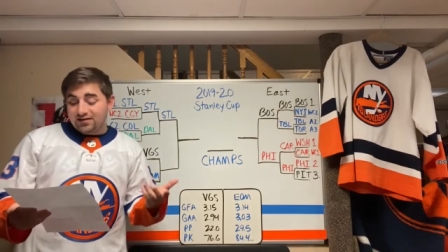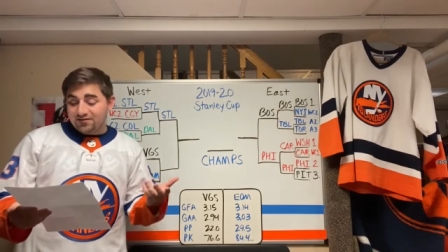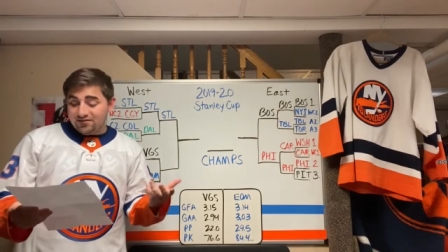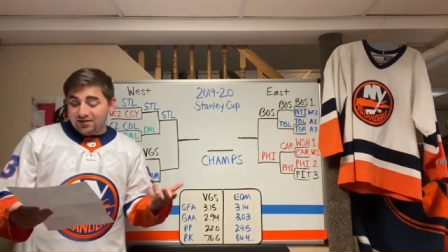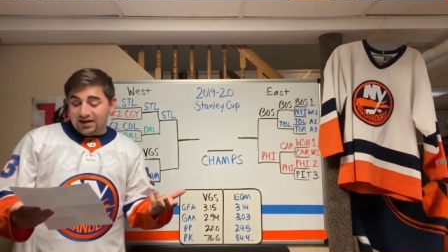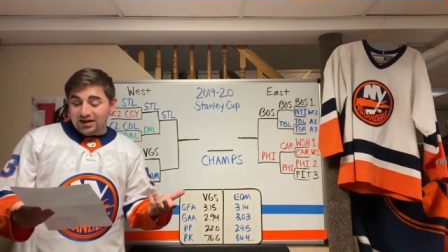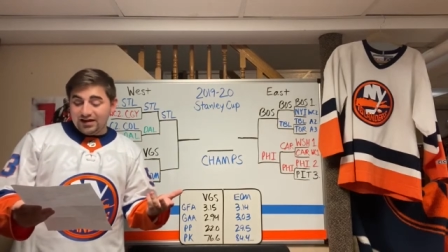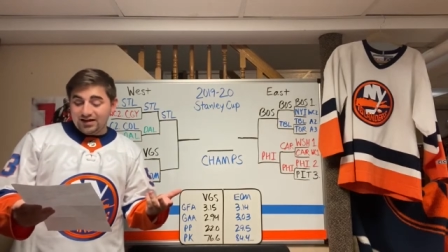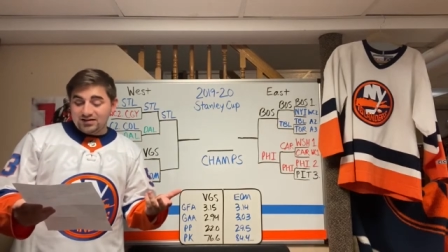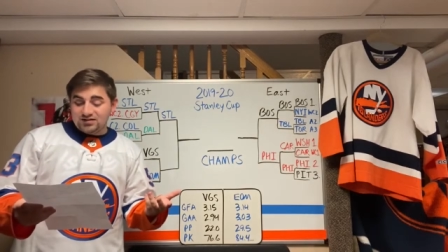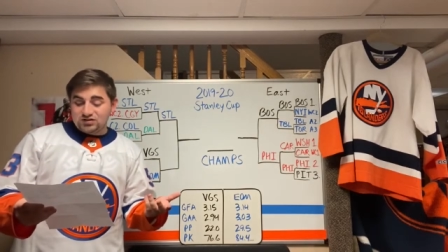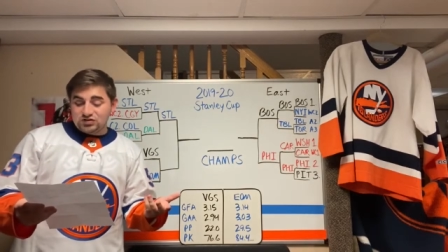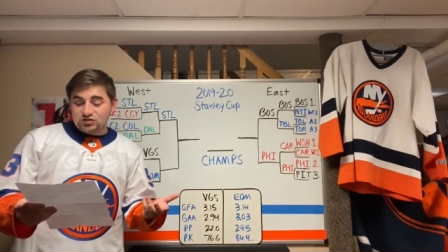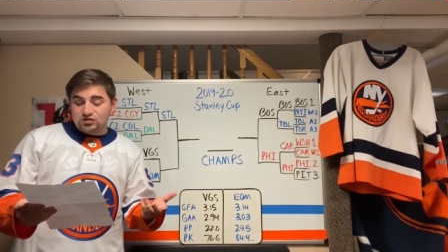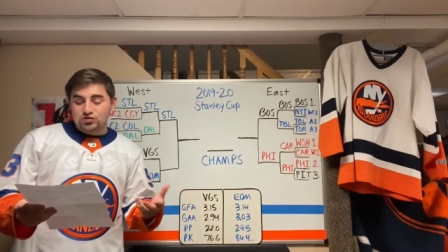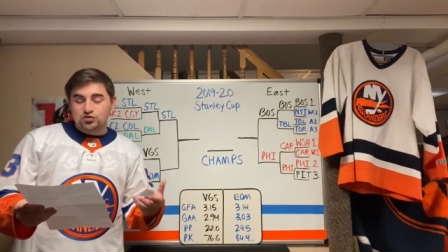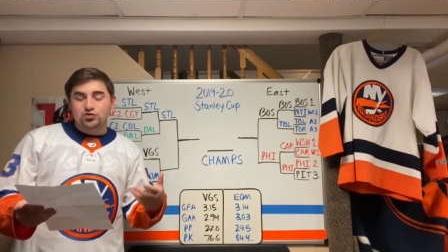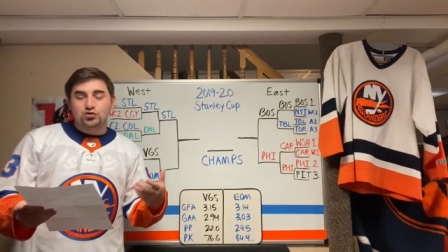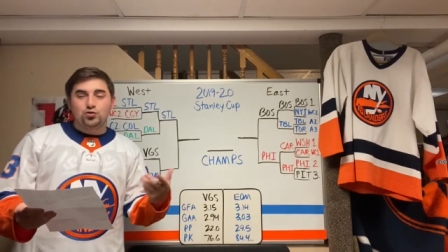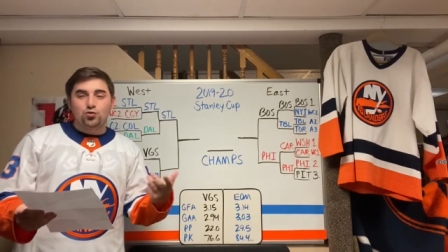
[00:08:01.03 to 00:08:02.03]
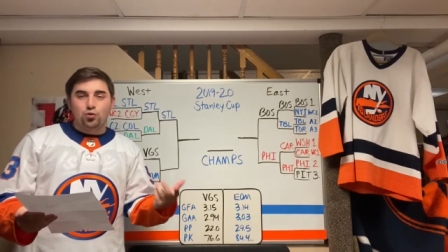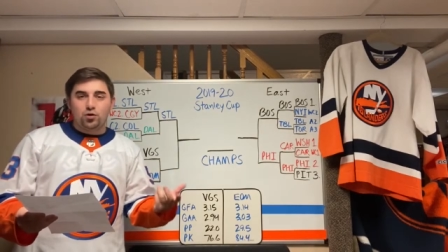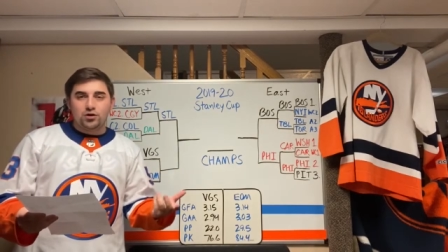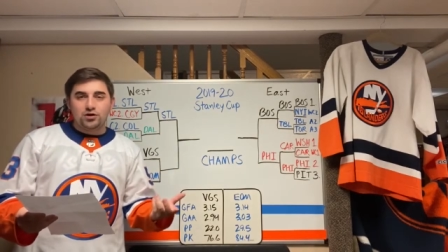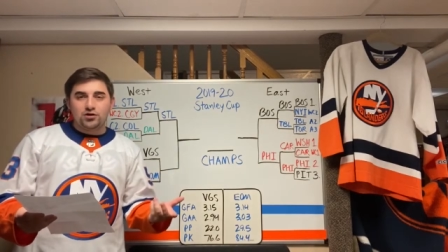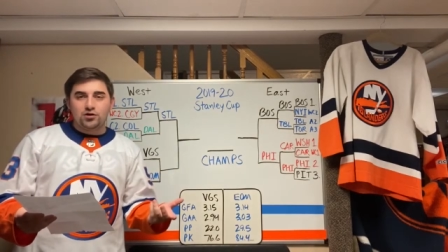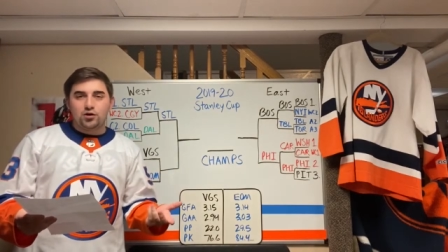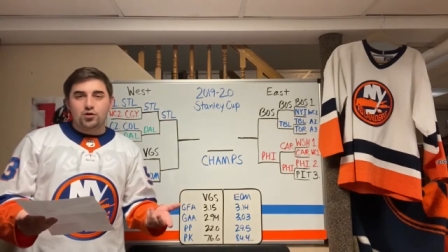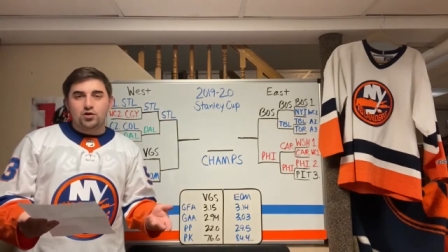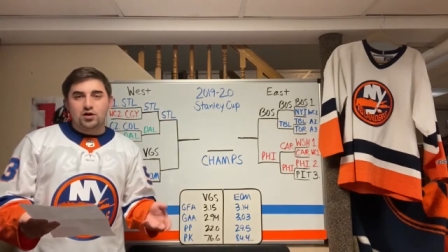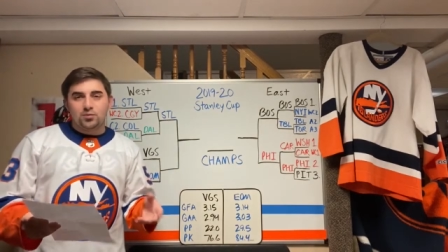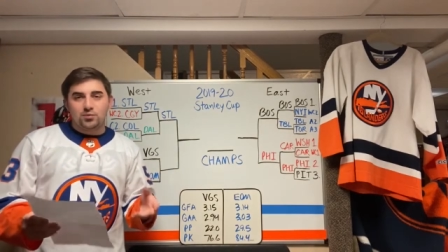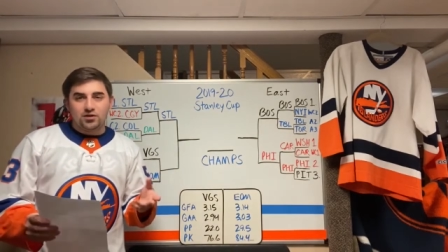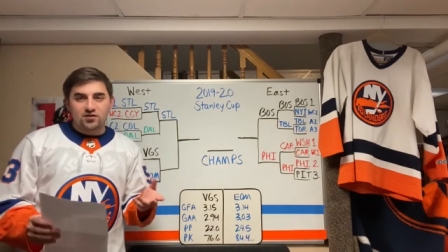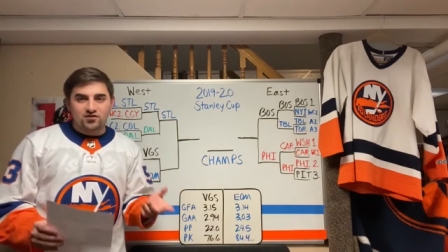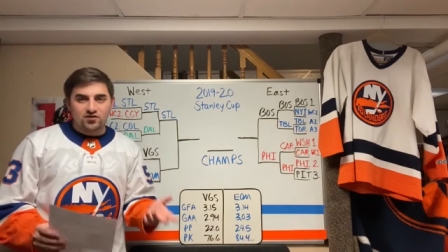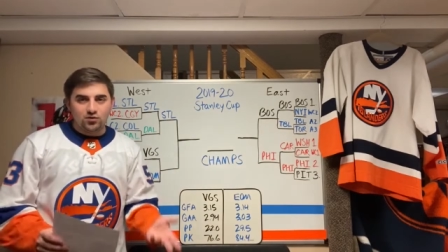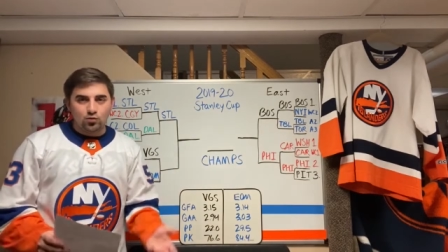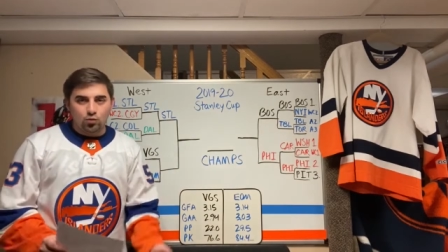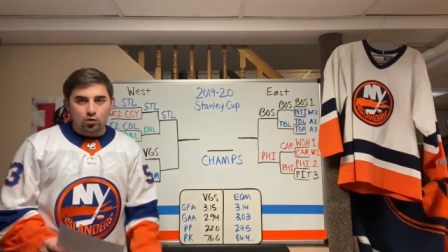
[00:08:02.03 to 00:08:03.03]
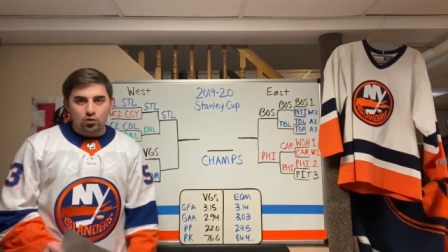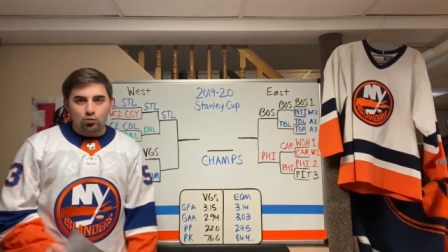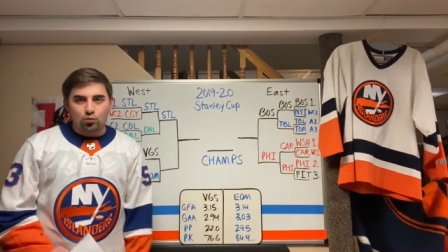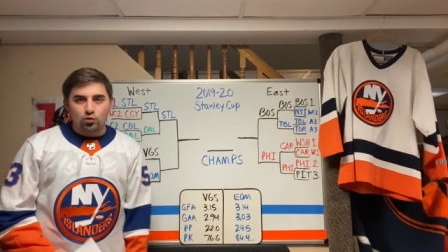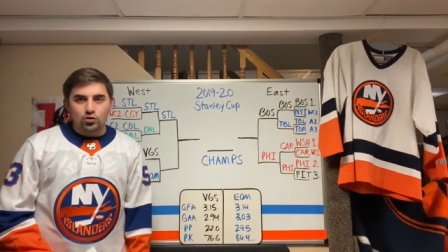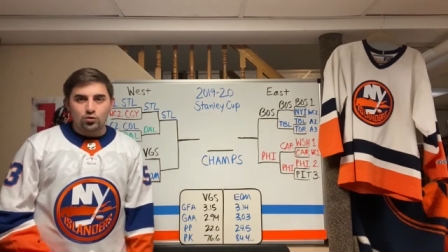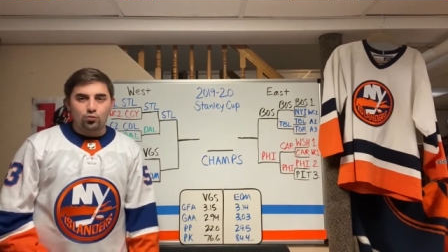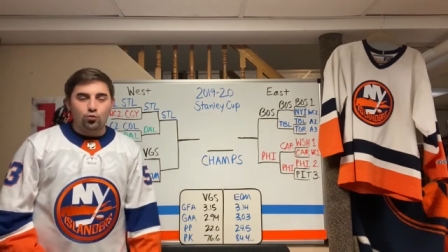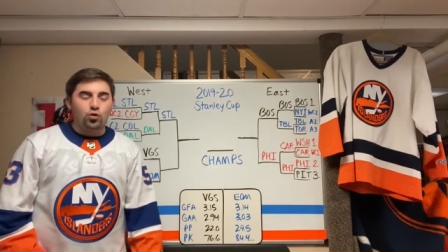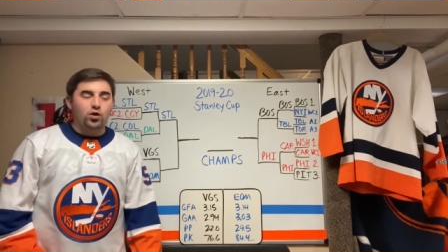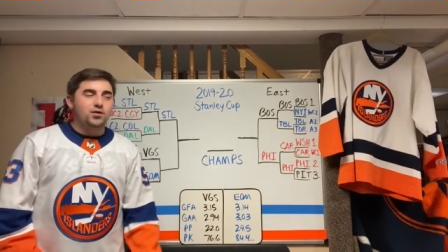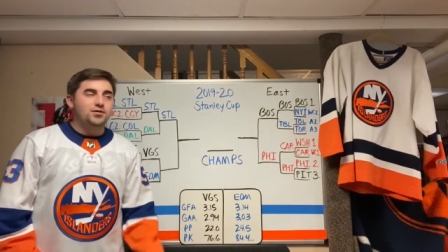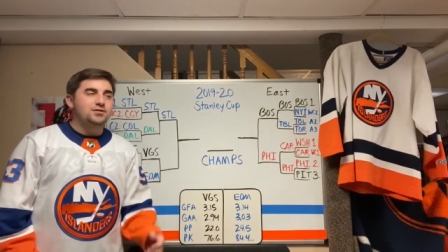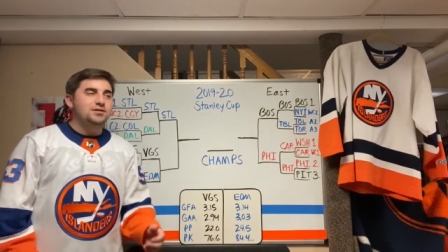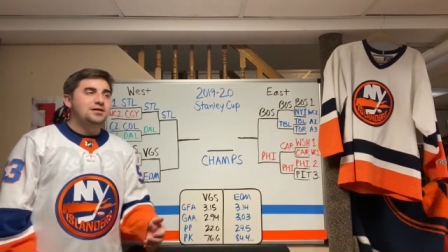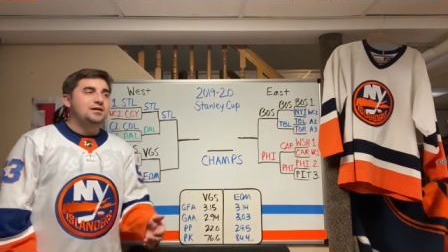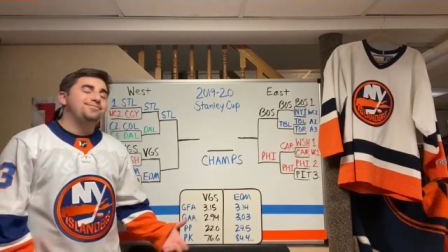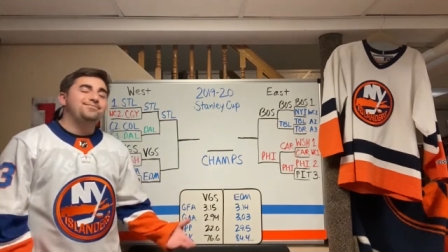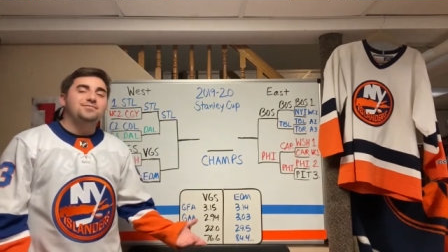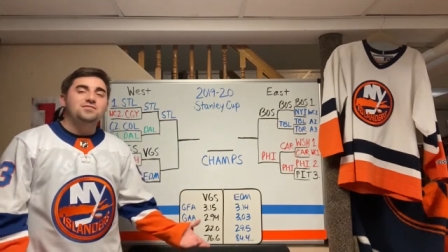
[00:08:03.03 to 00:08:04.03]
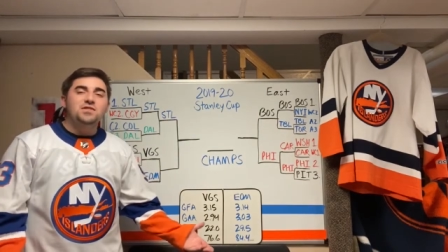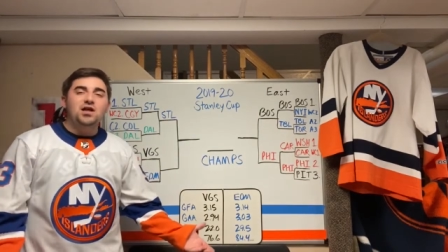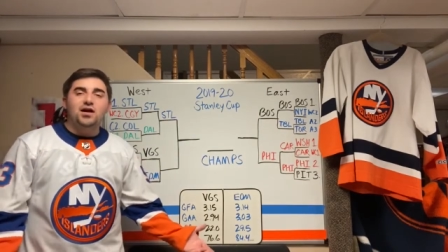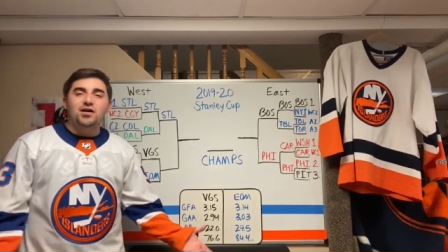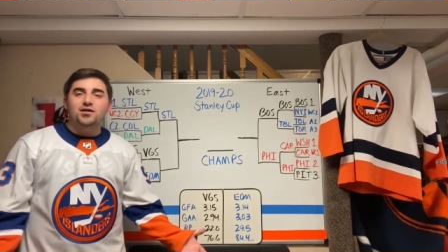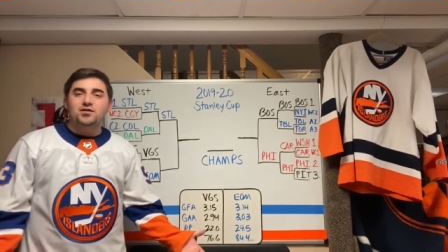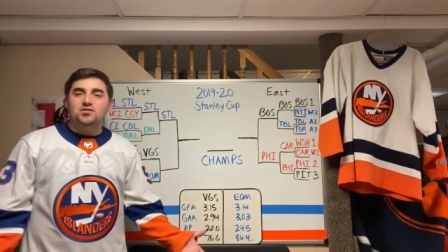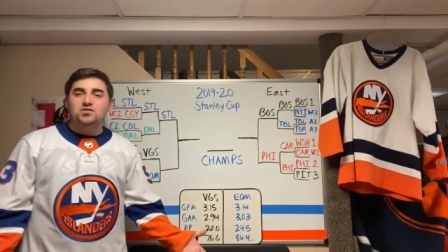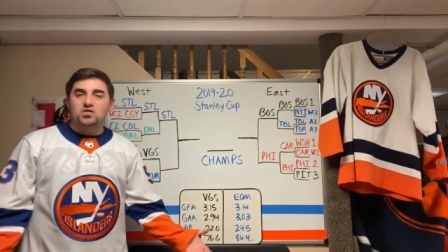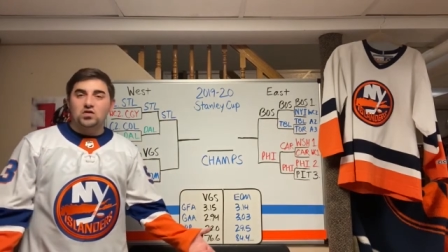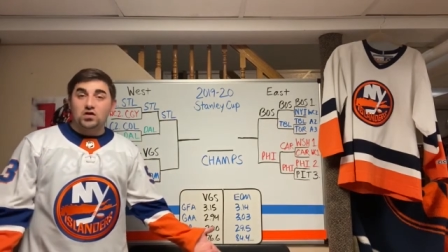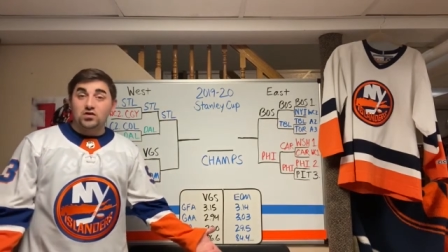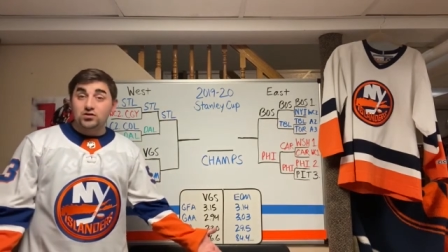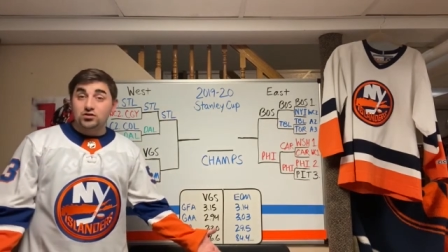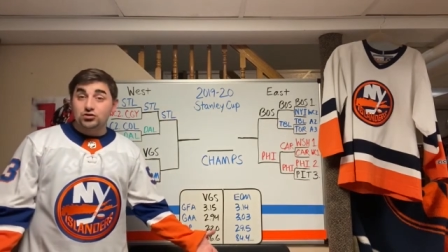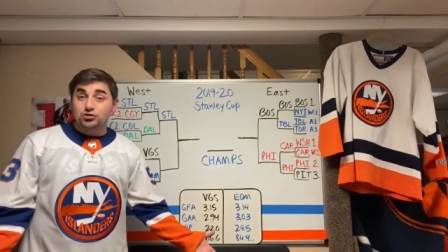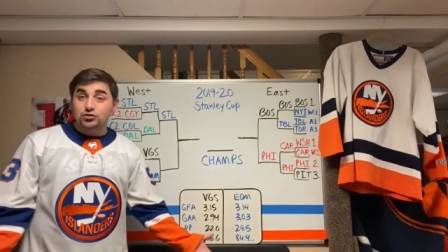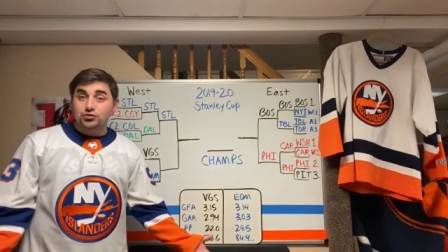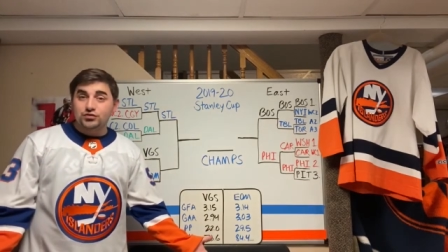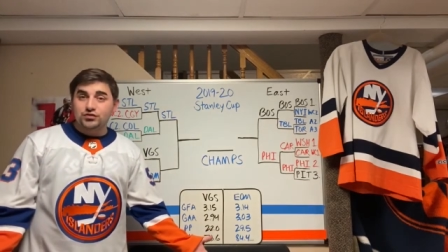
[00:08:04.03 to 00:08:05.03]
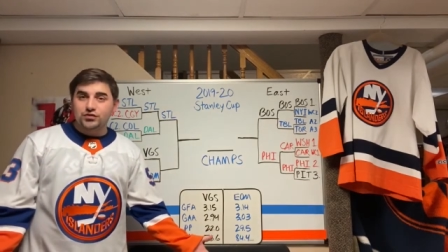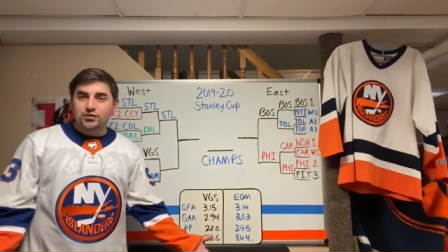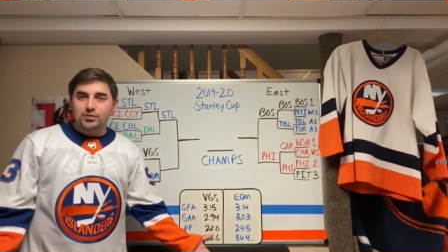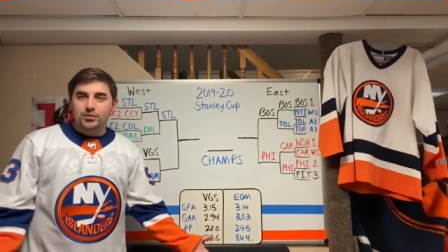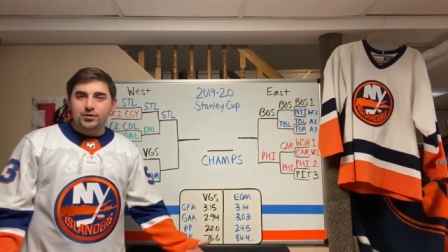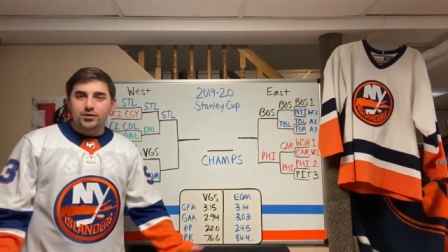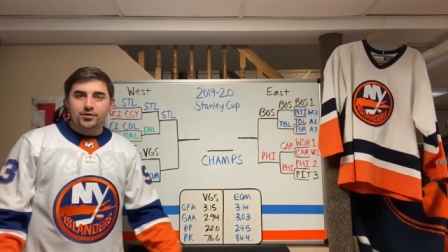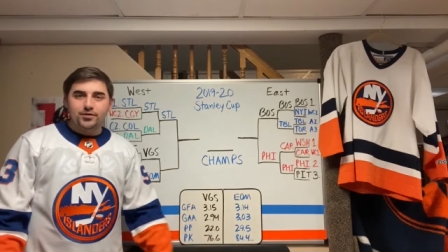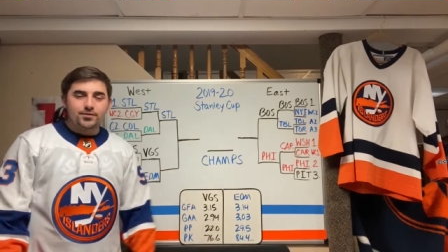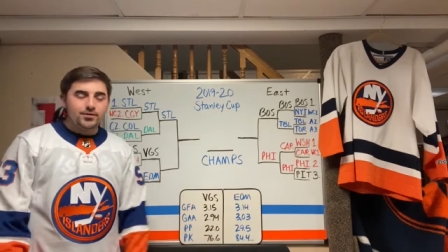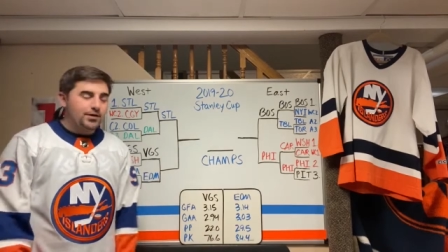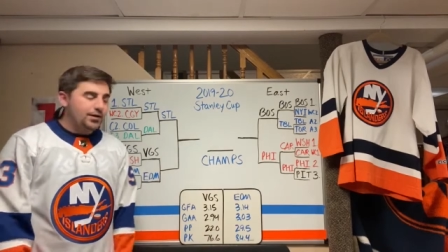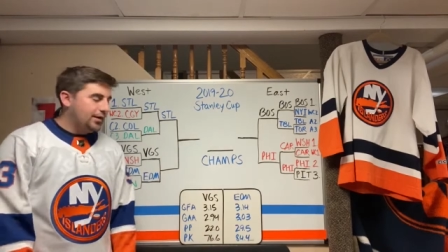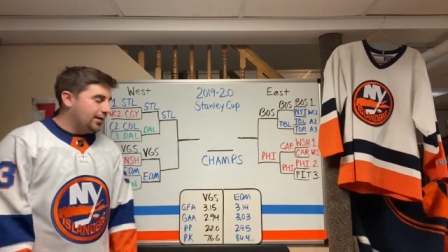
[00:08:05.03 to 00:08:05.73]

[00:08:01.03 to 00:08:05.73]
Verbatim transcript: Vegas 2-1-0, Edmonton 1-1-1. Not a ton to choose from there.